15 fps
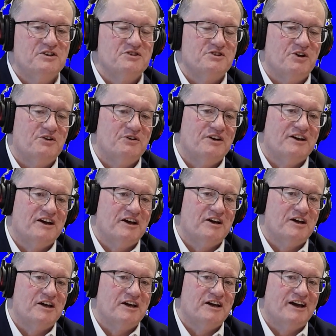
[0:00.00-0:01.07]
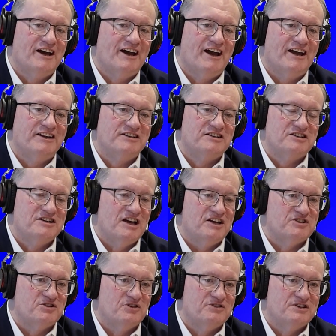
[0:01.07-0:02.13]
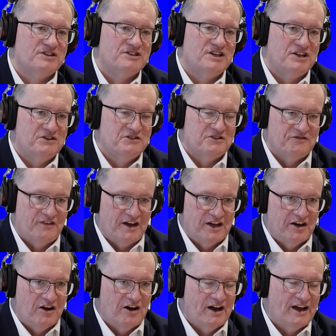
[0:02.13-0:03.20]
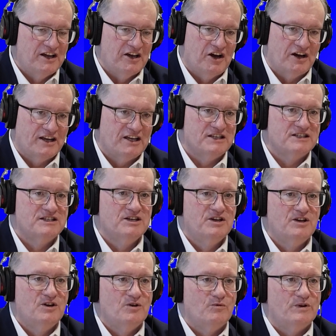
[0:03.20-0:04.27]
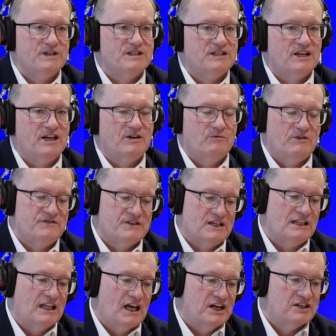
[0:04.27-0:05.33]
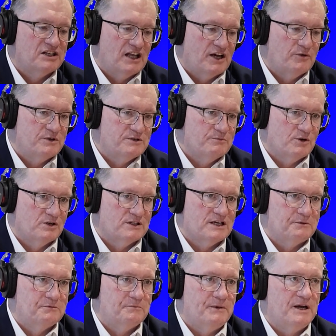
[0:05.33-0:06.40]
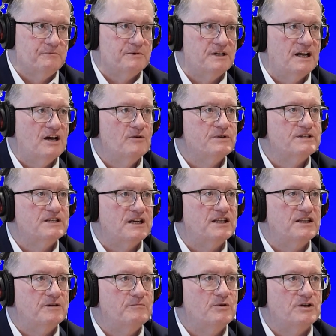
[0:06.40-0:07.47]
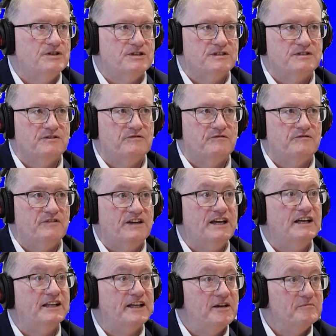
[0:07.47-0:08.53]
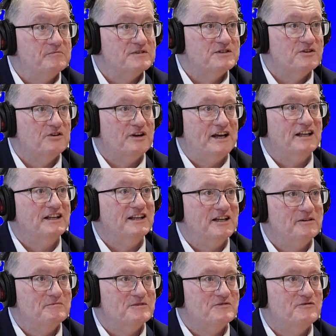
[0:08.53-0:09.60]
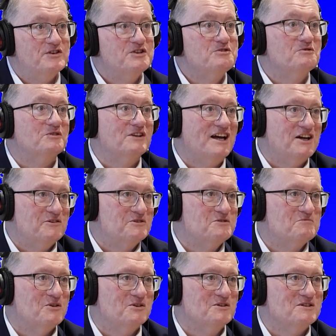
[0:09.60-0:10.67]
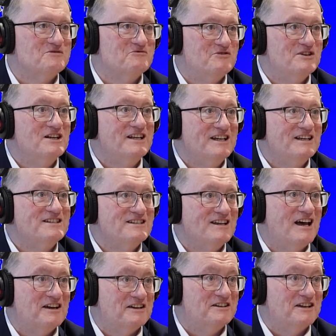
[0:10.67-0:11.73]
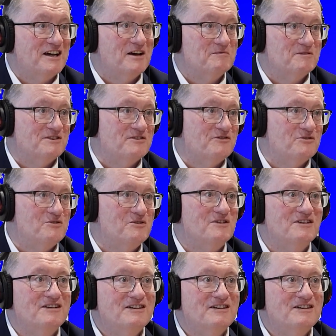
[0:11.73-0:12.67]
So, and to touch on the generative AI, I guess we've seen large language models come about, but now we're seeing the emergence of VLMs, not LLMs, visual language models, really starting to come to the fore.